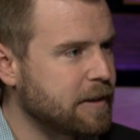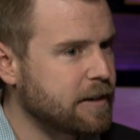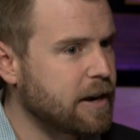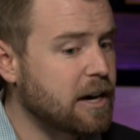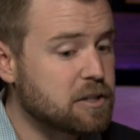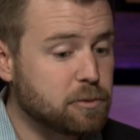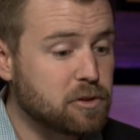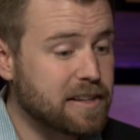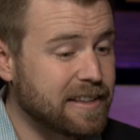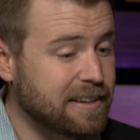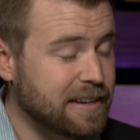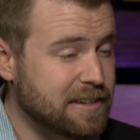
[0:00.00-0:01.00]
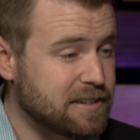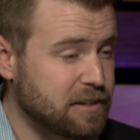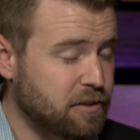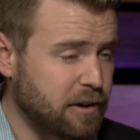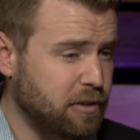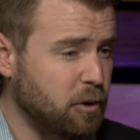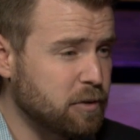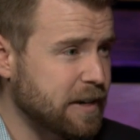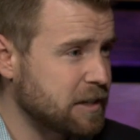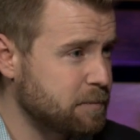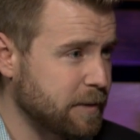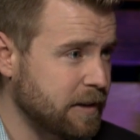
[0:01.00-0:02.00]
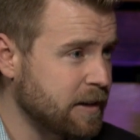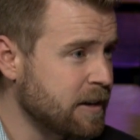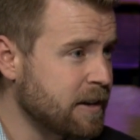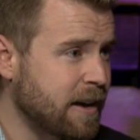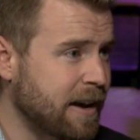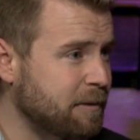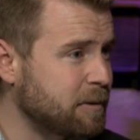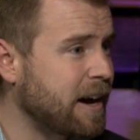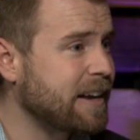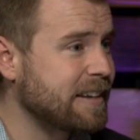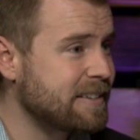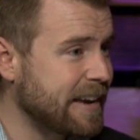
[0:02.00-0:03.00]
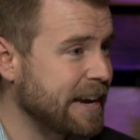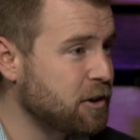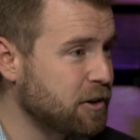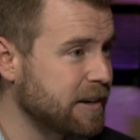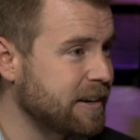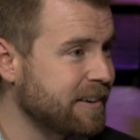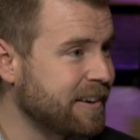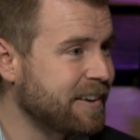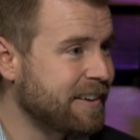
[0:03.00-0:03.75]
in the Gospels, and then he sees throughout the Old Testament um, God gets angry.